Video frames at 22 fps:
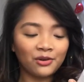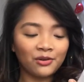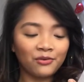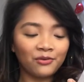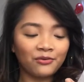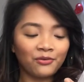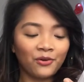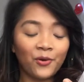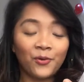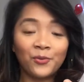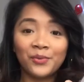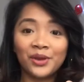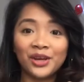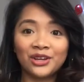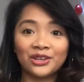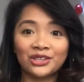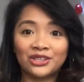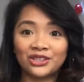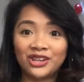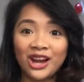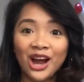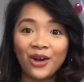
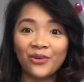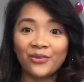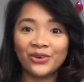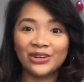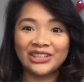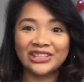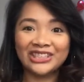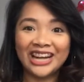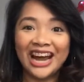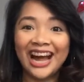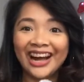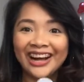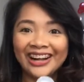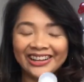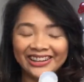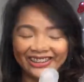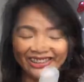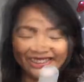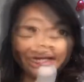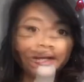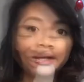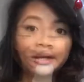foaming shower
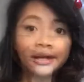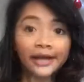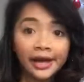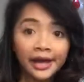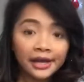gel.